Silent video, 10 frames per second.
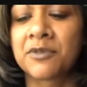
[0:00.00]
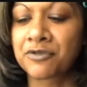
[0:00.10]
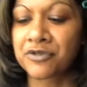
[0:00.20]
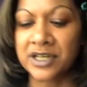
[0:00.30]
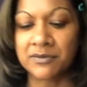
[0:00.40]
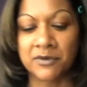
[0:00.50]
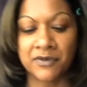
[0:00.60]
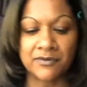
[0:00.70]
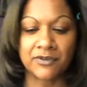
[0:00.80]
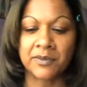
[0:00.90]
them a Freedom
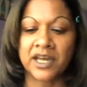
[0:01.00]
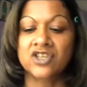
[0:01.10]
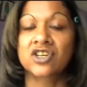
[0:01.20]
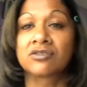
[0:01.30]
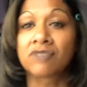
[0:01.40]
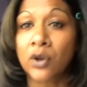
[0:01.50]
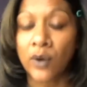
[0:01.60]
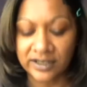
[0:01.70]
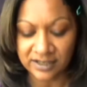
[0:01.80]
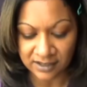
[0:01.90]
of Information
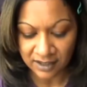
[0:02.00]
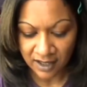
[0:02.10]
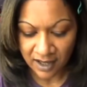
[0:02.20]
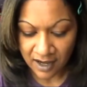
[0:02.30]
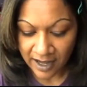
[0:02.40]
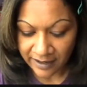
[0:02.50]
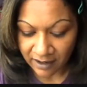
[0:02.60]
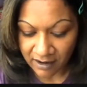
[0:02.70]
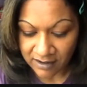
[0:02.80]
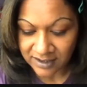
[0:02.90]
request and
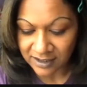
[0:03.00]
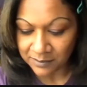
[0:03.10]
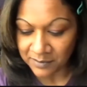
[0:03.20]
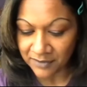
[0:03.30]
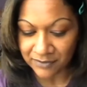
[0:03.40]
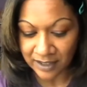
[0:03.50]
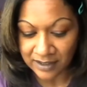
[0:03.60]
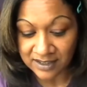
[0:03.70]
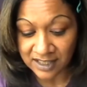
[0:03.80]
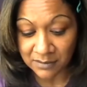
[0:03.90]
I asked them if they
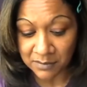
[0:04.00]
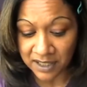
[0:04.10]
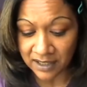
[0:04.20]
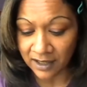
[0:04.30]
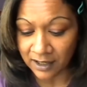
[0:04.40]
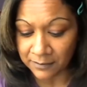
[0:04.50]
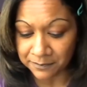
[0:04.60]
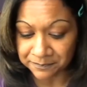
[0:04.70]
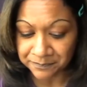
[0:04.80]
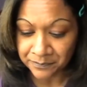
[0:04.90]
could send me
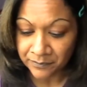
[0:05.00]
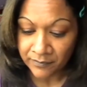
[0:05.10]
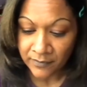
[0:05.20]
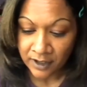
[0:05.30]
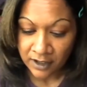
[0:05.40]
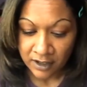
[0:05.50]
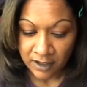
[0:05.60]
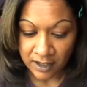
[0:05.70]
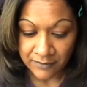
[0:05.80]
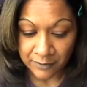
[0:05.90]

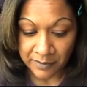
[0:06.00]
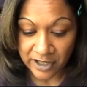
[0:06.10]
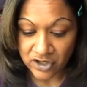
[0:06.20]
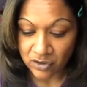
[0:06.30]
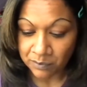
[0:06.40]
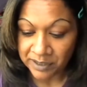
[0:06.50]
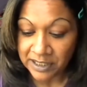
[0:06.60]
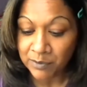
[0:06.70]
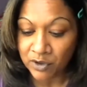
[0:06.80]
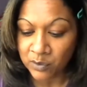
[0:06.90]
information on
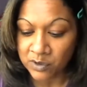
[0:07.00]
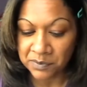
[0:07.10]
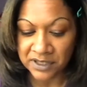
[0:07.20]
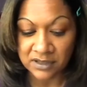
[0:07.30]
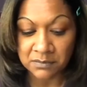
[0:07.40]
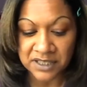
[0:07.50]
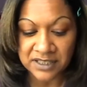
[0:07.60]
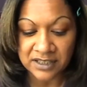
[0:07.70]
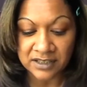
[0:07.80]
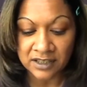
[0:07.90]
people who had been
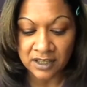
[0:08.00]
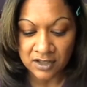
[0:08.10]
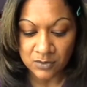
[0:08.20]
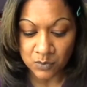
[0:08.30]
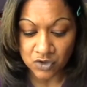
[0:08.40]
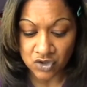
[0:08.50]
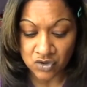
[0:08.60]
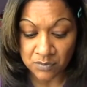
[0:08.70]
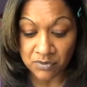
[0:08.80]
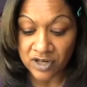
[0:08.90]
admitted due
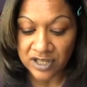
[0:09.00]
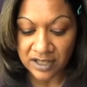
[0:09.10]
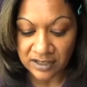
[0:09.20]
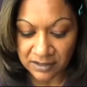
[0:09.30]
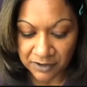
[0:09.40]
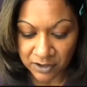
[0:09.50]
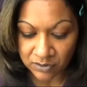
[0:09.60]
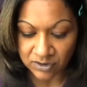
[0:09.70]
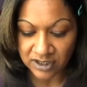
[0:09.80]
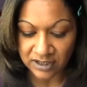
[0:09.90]
to breathing
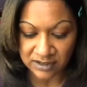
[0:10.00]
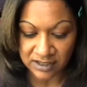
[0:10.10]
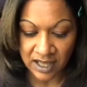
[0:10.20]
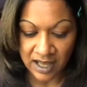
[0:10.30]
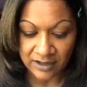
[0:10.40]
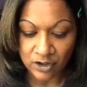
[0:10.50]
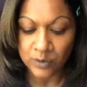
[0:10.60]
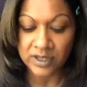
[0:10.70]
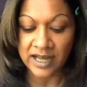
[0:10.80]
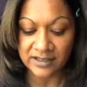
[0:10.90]
difficulties and
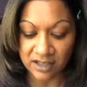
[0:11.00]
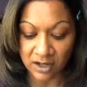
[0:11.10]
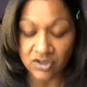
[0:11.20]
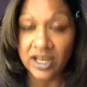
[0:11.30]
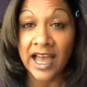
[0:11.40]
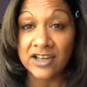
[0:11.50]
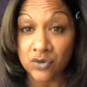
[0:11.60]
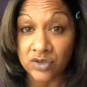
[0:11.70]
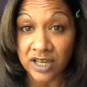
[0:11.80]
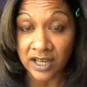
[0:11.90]
who had had to go to
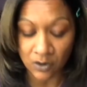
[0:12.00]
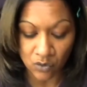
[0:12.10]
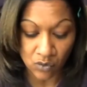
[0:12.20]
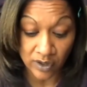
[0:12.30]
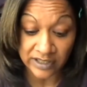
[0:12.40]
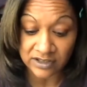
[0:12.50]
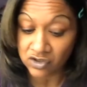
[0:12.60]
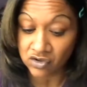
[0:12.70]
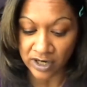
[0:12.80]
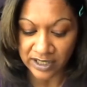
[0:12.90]
casualty or in
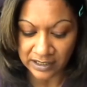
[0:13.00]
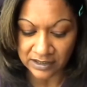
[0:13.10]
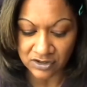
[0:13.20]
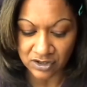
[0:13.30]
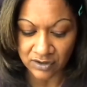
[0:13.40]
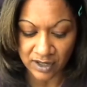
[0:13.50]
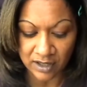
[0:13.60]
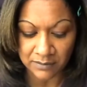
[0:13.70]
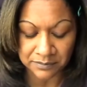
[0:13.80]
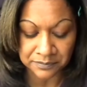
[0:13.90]
straight into
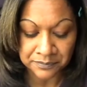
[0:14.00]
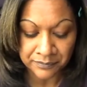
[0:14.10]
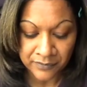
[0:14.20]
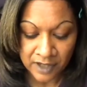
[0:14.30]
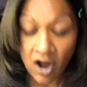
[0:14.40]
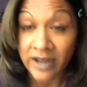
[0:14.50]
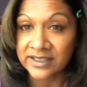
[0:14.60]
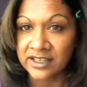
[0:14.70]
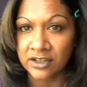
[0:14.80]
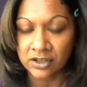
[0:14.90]

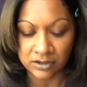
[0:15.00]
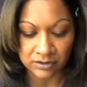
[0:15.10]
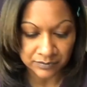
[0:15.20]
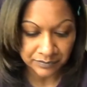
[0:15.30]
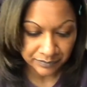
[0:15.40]
ICU.